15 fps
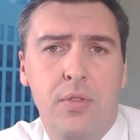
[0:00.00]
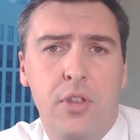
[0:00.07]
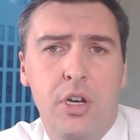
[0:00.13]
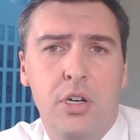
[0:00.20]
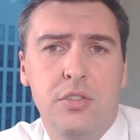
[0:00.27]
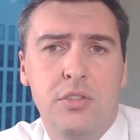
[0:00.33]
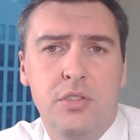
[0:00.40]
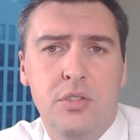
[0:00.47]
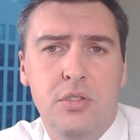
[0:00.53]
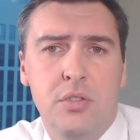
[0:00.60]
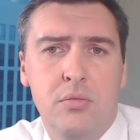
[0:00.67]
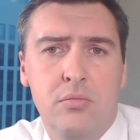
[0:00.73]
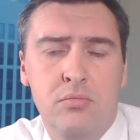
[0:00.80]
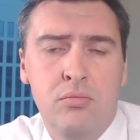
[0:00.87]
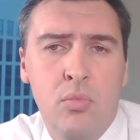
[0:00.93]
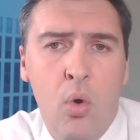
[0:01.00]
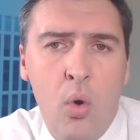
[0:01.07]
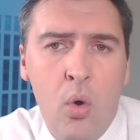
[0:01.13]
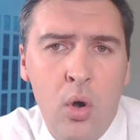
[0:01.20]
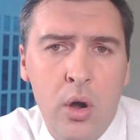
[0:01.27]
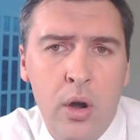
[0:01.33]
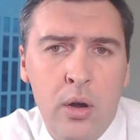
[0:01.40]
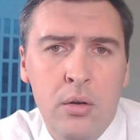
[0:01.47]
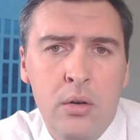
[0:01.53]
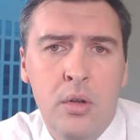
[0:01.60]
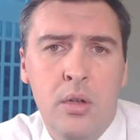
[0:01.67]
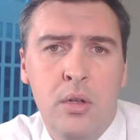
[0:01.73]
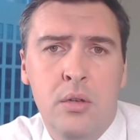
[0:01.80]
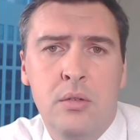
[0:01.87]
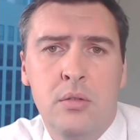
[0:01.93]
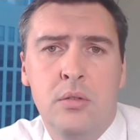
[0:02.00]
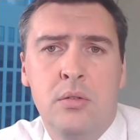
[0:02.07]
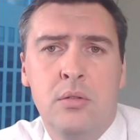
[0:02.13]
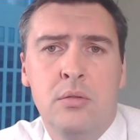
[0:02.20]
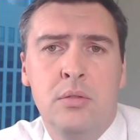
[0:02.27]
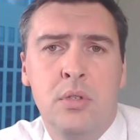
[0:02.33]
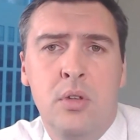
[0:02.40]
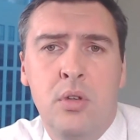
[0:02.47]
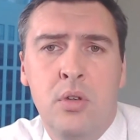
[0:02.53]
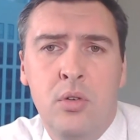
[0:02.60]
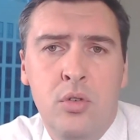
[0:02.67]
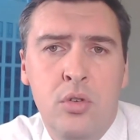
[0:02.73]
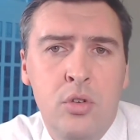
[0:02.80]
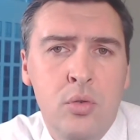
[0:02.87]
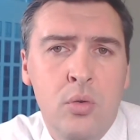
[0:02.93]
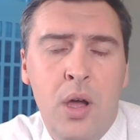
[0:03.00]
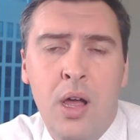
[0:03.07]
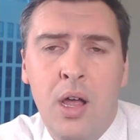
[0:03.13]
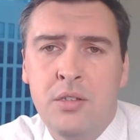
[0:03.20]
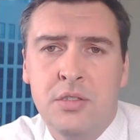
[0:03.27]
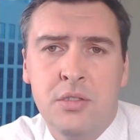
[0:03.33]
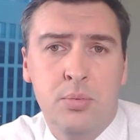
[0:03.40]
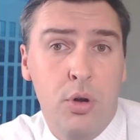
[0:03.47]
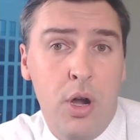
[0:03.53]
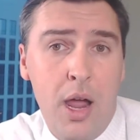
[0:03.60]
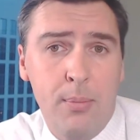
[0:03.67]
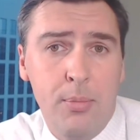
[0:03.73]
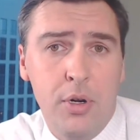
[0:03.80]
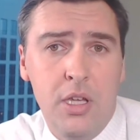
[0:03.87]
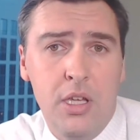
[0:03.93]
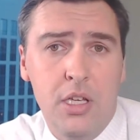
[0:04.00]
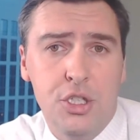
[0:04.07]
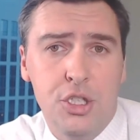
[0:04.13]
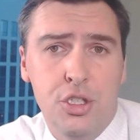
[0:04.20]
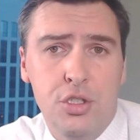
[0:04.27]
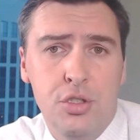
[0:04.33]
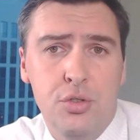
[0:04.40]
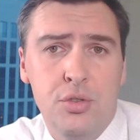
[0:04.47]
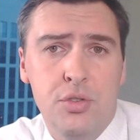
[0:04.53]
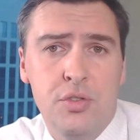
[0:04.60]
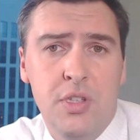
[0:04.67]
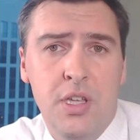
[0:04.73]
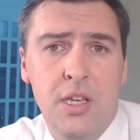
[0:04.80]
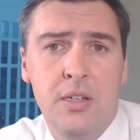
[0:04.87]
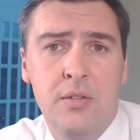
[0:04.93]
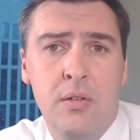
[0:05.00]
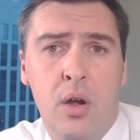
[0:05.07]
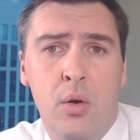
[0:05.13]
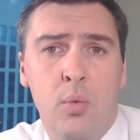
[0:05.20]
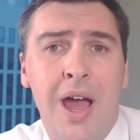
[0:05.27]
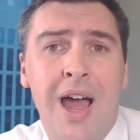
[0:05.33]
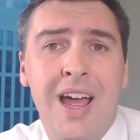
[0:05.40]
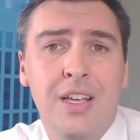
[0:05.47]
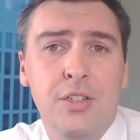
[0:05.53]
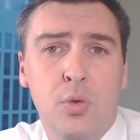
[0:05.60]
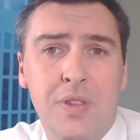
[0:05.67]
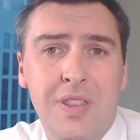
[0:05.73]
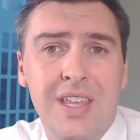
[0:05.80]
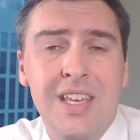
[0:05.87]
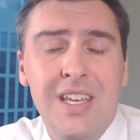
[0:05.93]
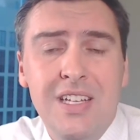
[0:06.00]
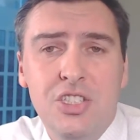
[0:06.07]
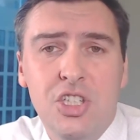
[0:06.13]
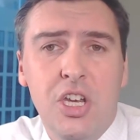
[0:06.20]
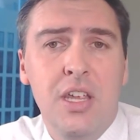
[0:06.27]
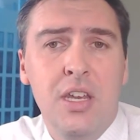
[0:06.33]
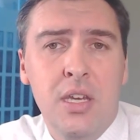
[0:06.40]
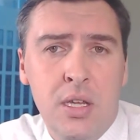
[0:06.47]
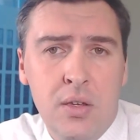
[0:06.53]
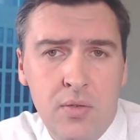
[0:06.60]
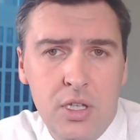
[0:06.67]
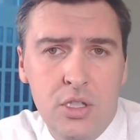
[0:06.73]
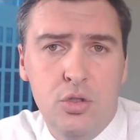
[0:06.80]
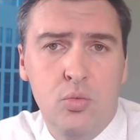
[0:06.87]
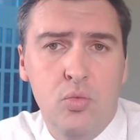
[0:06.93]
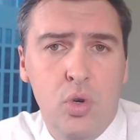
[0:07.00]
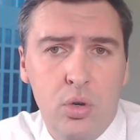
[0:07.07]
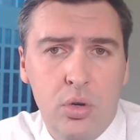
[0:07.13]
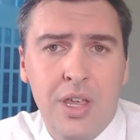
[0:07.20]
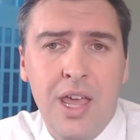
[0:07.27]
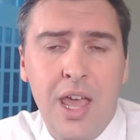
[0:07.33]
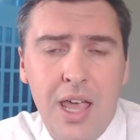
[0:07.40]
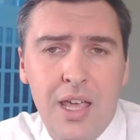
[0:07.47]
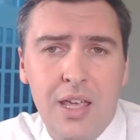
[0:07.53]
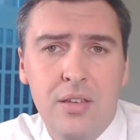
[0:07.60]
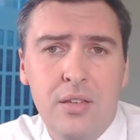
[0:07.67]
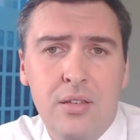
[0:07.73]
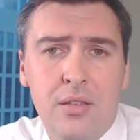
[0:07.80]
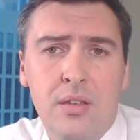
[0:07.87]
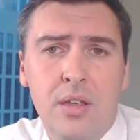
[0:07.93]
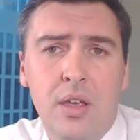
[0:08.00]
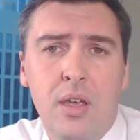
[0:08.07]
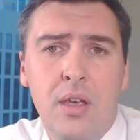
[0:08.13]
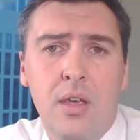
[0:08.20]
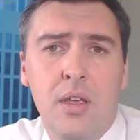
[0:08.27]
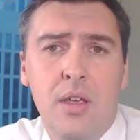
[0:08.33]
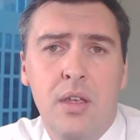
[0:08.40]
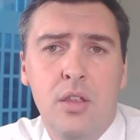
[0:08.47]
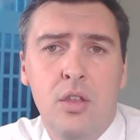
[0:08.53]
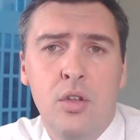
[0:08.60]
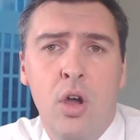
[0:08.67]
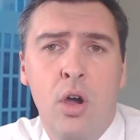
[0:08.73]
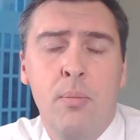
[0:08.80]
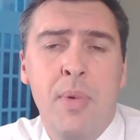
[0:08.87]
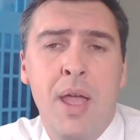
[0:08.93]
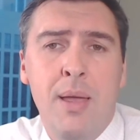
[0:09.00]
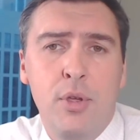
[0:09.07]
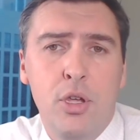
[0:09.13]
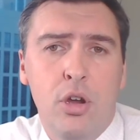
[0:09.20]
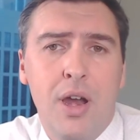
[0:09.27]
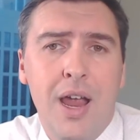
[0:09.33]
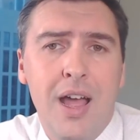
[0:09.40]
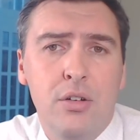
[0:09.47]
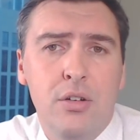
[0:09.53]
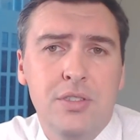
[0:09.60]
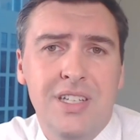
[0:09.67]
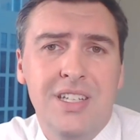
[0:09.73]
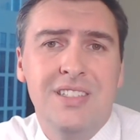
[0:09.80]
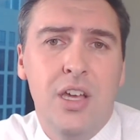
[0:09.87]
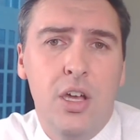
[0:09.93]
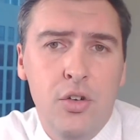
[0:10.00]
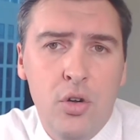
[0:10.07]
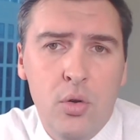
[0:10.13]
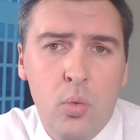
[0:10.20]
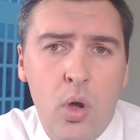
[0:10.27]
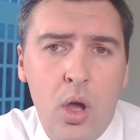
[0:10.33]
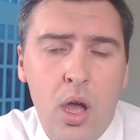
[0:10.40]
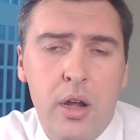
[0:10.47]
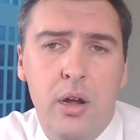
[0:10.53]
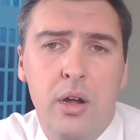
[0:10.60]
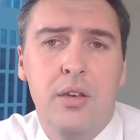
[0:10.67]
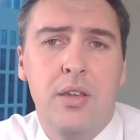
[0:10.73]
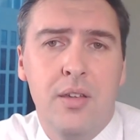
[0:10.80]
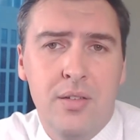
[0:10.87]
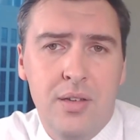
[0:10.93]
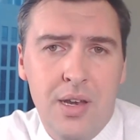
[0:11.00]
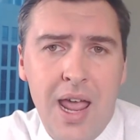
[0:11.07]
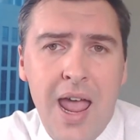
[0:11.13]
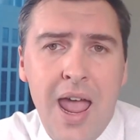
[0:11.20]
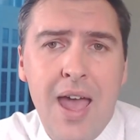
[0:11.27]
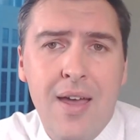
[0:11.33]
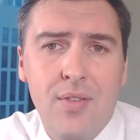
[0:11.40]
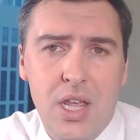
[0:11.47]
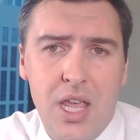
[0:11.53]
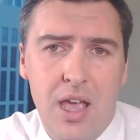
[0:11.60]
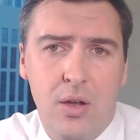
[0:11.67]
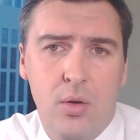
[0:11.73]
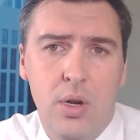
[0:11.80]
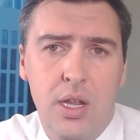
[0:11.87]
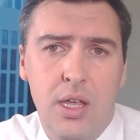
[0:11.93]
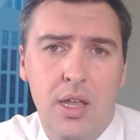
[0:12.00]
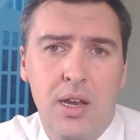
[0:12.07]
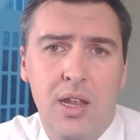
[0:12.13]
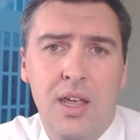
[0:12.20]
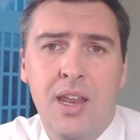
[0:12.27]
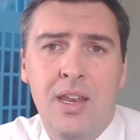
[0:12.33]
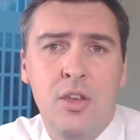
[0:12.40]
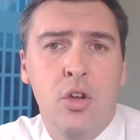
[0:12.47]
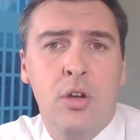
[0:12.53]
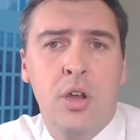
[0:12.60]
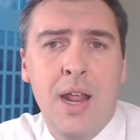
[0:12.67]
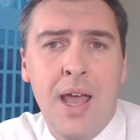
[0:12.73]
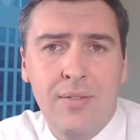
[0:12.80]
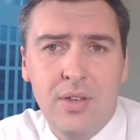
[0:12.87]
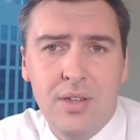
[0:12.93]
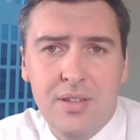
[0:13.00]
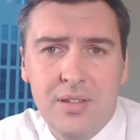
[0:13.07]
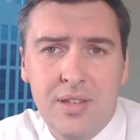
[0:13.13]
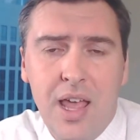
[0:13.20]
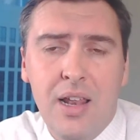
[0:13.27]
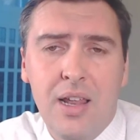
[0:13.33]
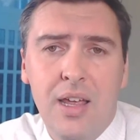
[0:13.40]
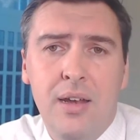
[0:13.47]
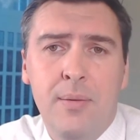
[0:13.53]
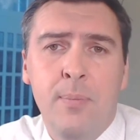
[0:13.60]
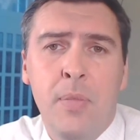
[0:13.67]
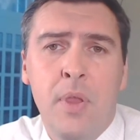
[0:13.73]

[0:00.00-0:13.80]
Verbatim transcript: There's more nuanced property issues that arise with each individual case. You know, maybe your house is underwater, it doesn't have any equity in it, and you're going to have to sell it.